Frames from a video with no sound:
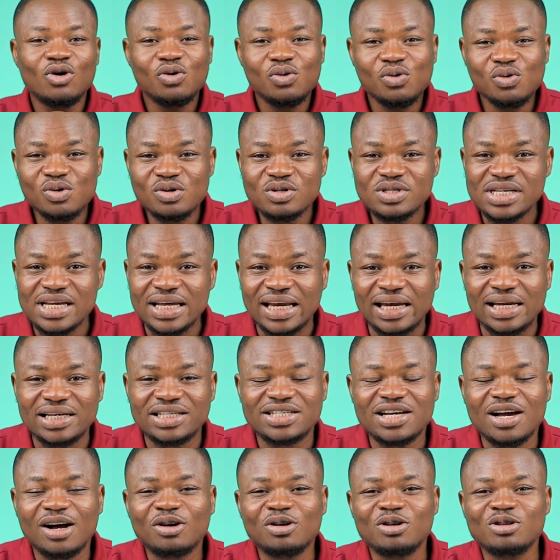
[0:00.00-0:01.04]
whose
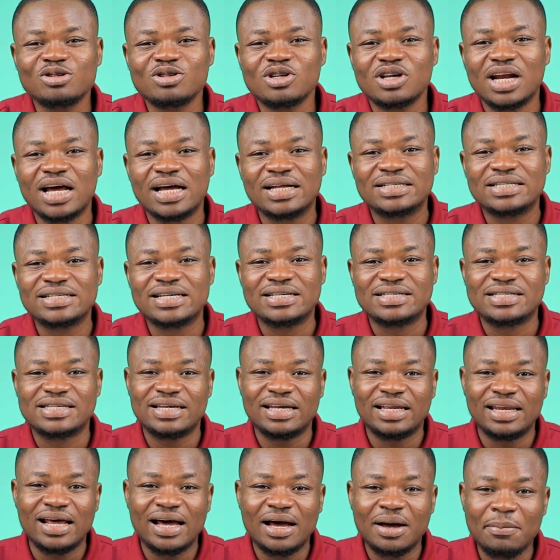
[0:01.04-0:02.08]
initial consonant is
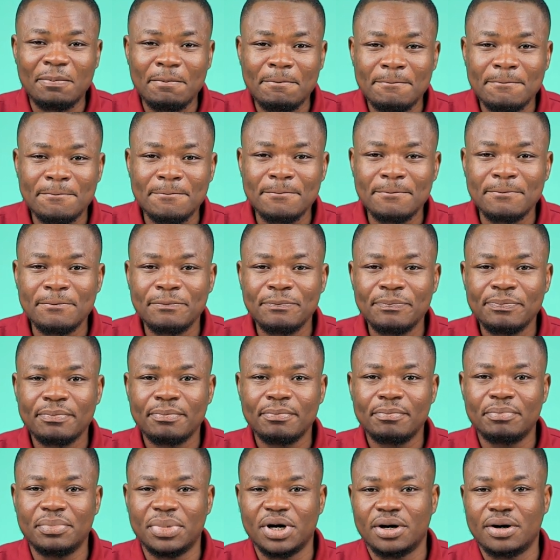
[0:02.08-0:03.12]
either
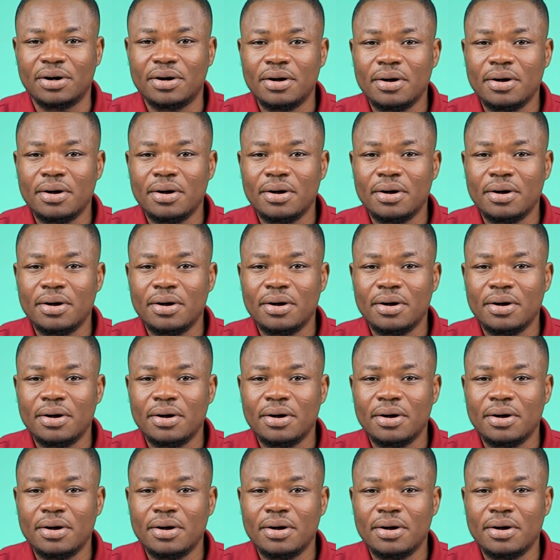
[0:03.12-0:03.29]
b,